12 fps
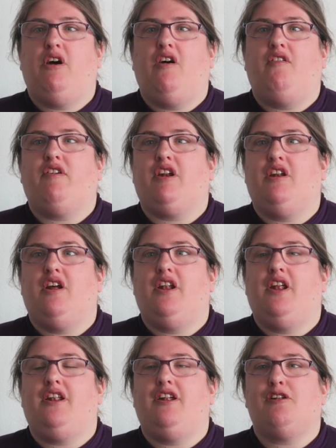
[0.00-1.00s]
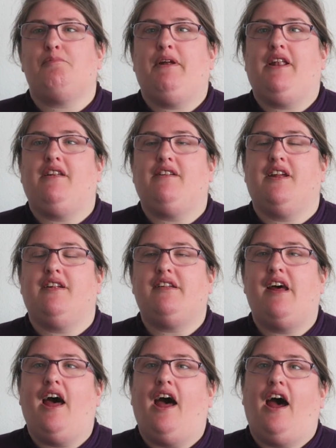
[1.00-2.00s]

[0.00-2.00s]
health and learning disabilities